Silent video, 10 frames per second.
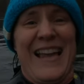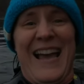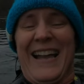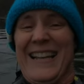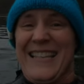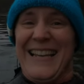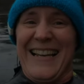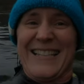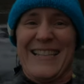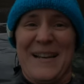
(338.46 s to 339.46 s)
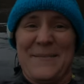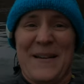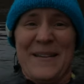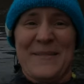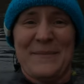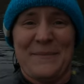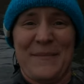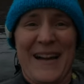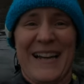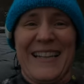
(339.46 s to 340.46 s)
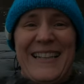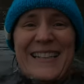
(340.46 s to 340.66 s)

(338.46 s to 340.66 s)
And I'll see you next time. Bye.